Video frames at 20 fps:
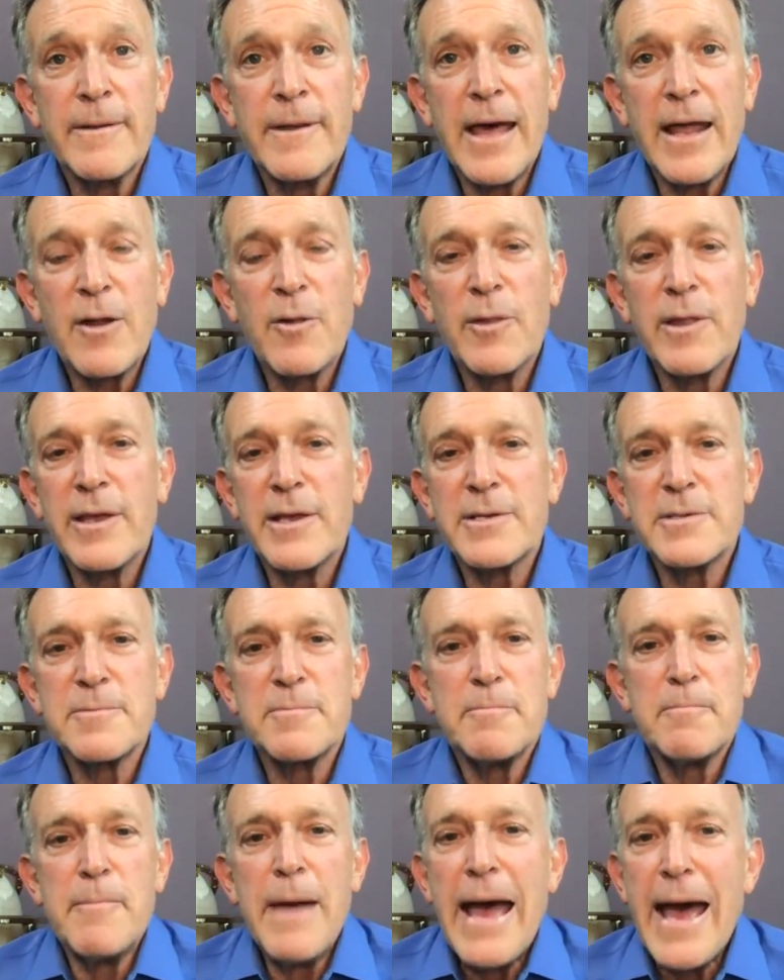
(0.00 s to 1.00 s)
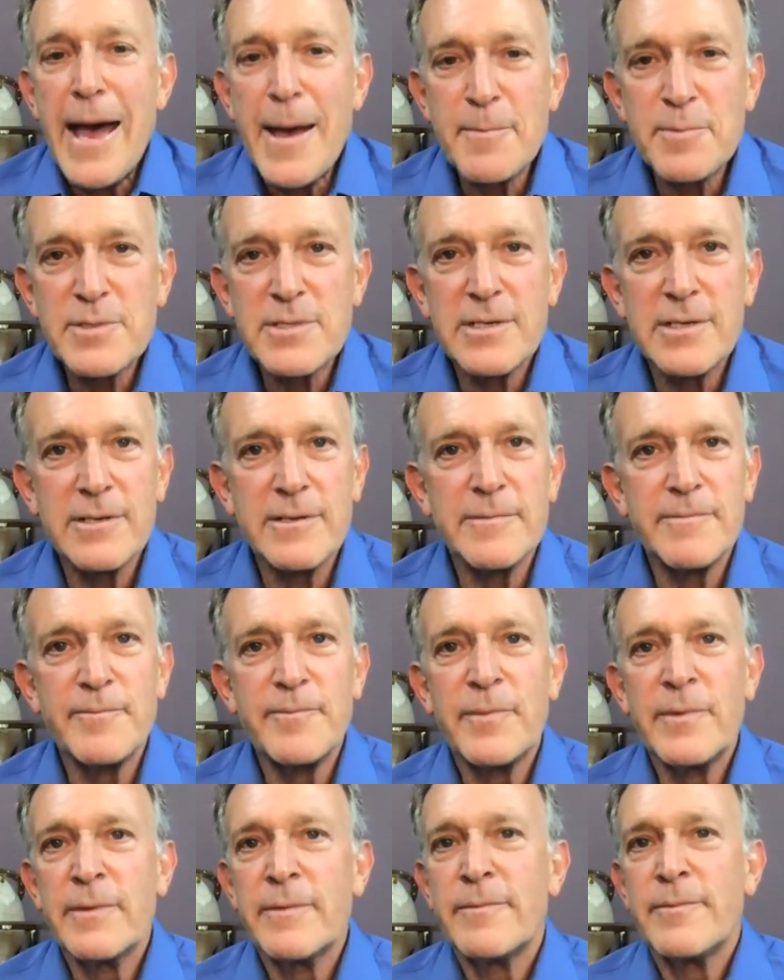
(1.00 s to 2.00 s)
not only as MAPS and
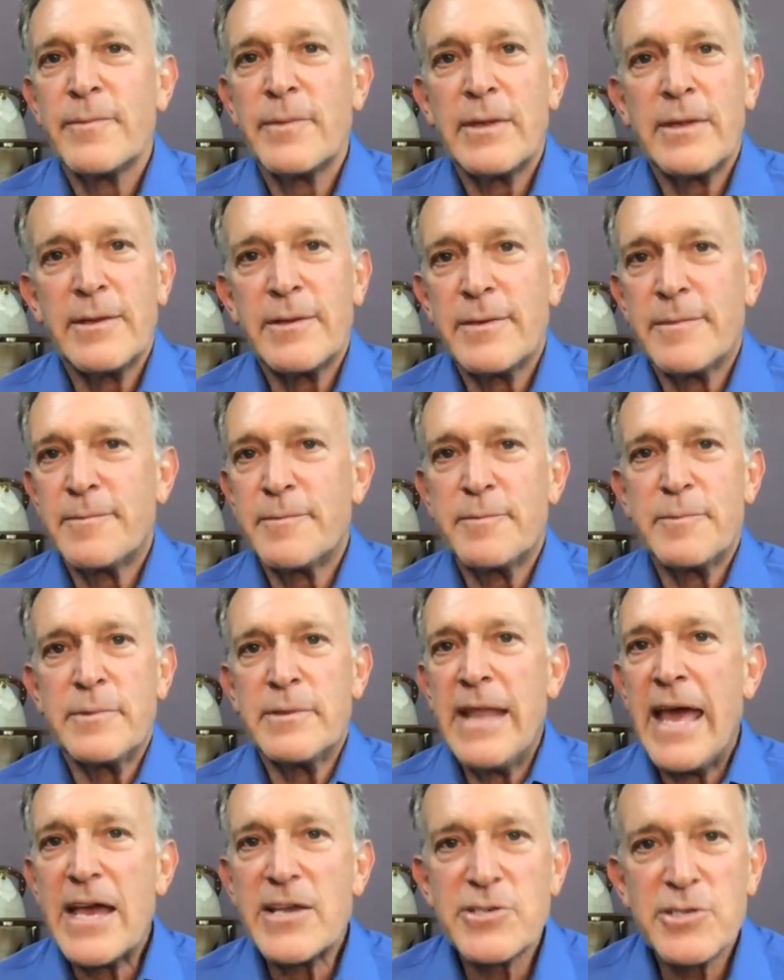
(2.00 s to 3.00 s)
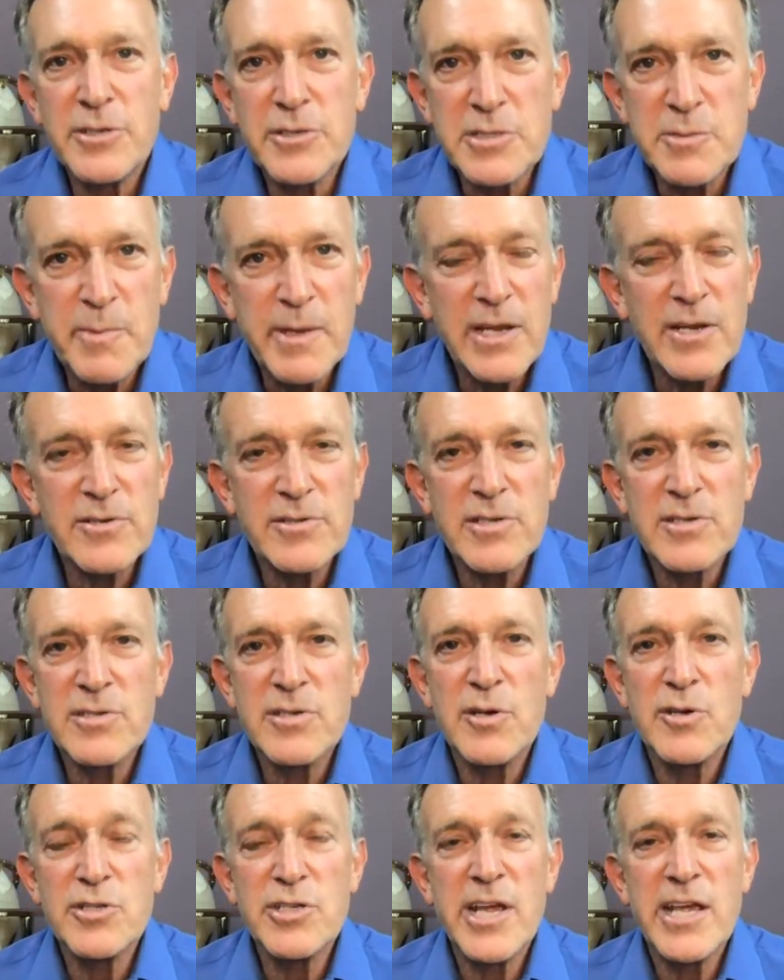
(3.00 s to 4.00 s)
National Speakers
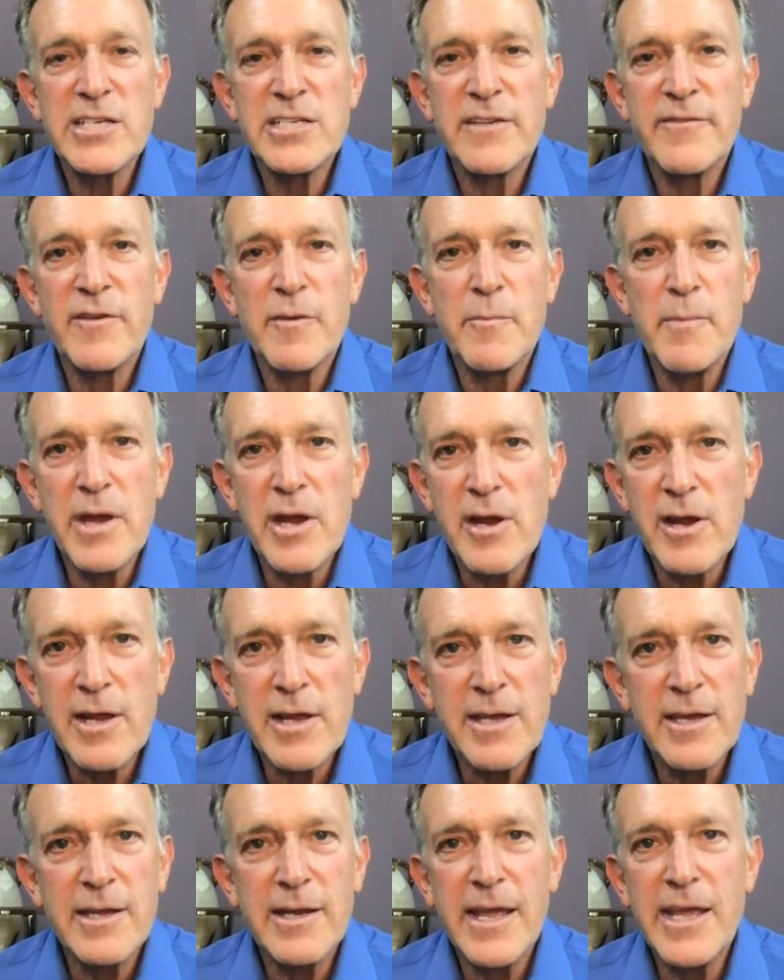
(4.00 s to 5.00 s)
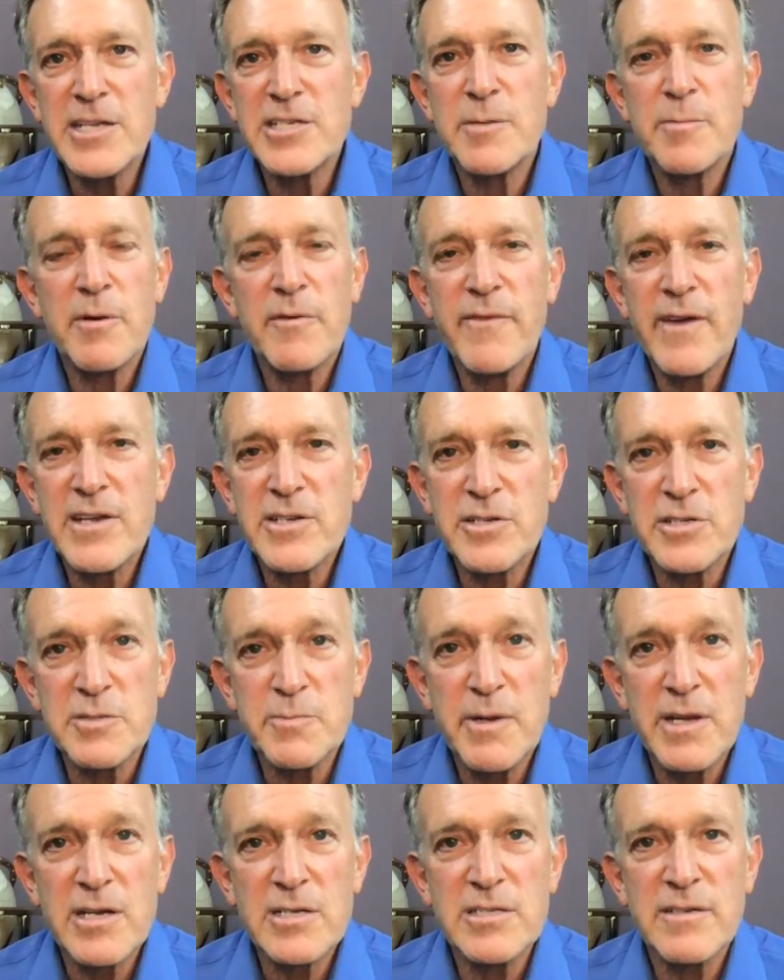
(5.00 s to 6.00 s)
Association of America and Asia Professional
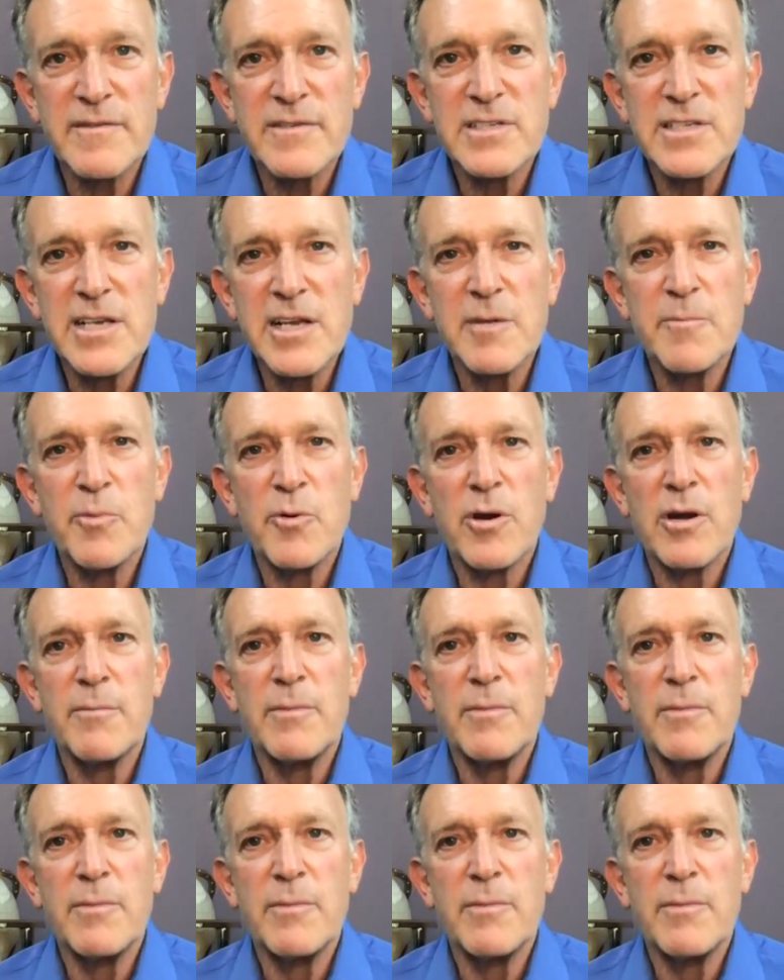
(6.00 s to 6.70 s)
Speakers of Singapore.